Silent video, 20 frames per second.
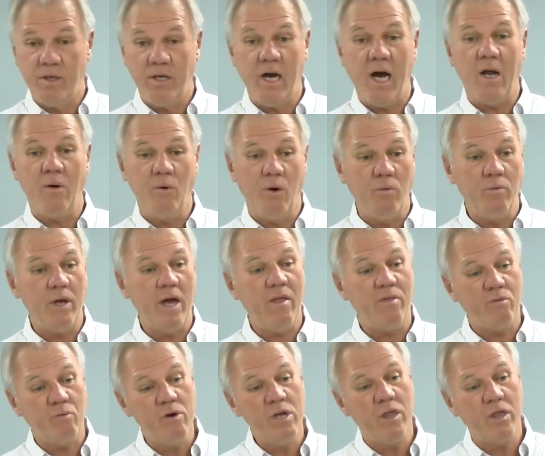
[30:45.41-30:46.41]
But God wrote
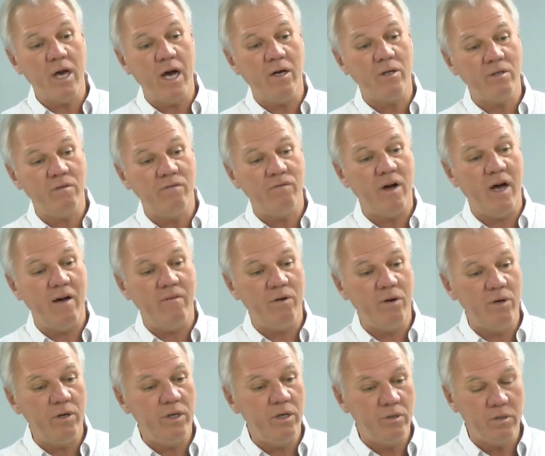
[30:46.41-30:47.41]
that
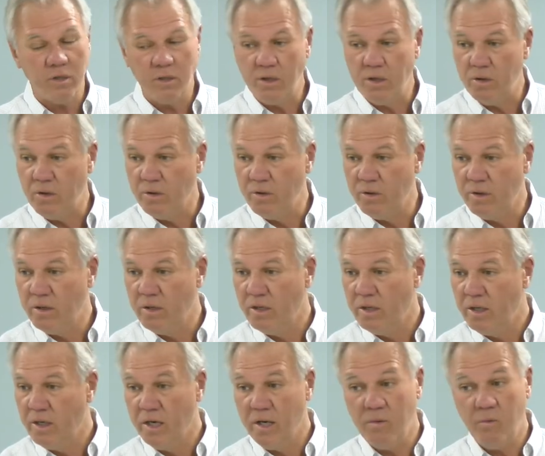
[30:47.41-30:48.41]
3,500 years ago.
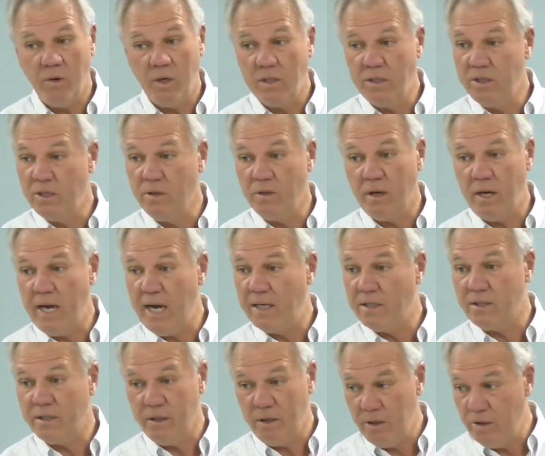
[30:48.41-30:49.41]
And it wasn't until the
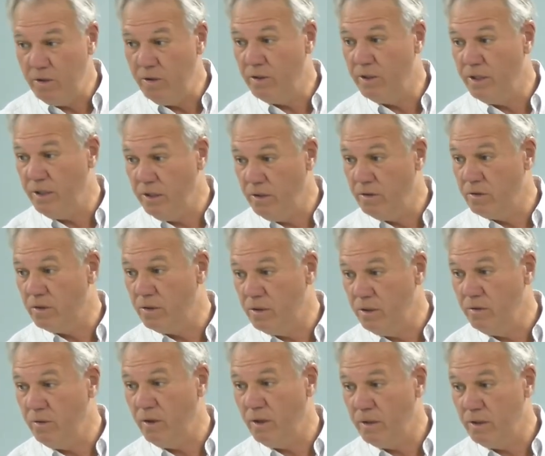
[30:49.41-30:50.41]
last 100 years or
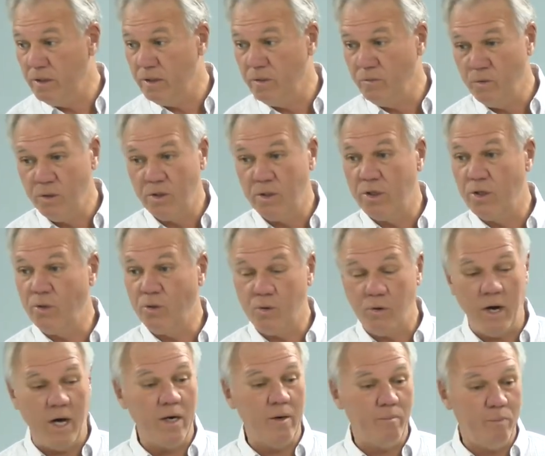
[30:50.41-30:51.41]
200 years, and we're still
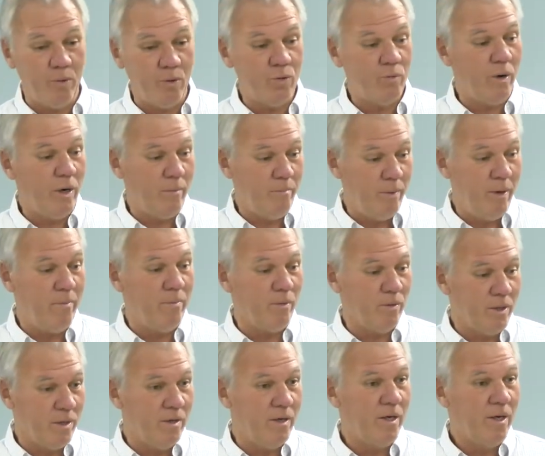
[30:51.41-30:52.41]
trying to persuade
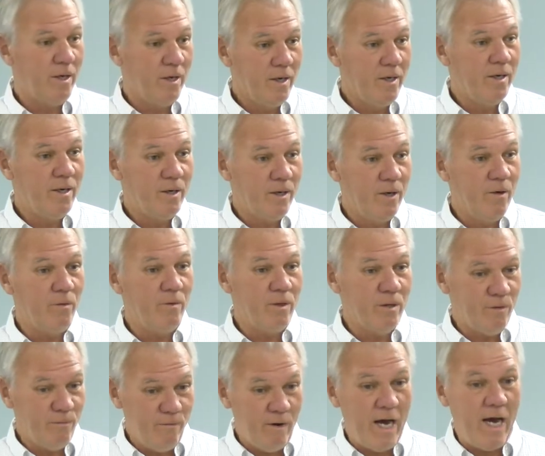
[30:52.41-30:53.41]
people that, you know,
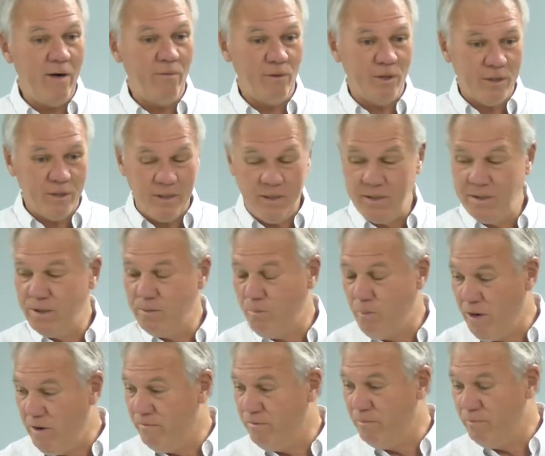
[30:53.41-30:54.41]
this virus can
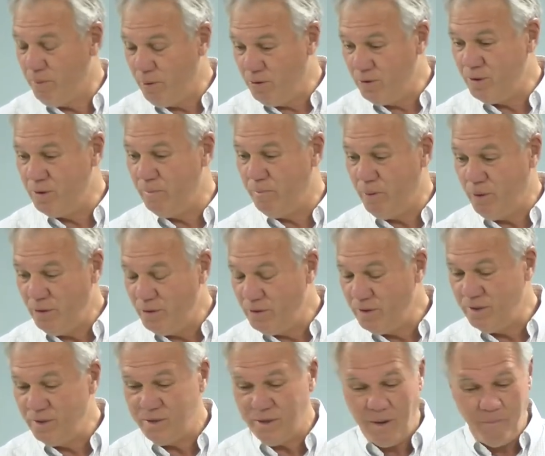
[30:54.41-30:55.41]
spread from person to
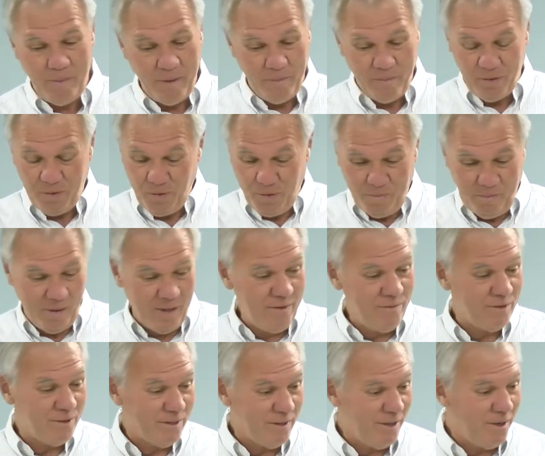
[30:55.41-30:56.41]
person. And some people don't
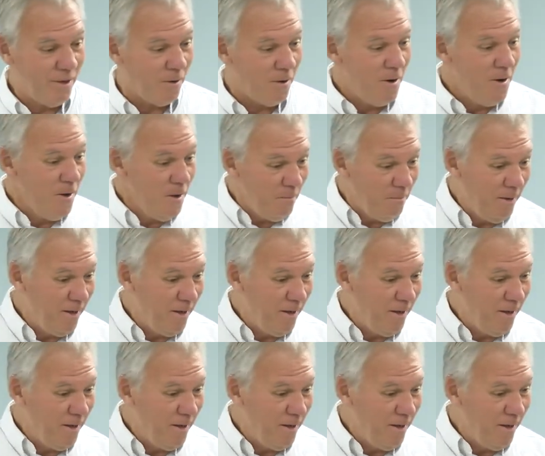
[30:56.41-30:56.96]
believe it still.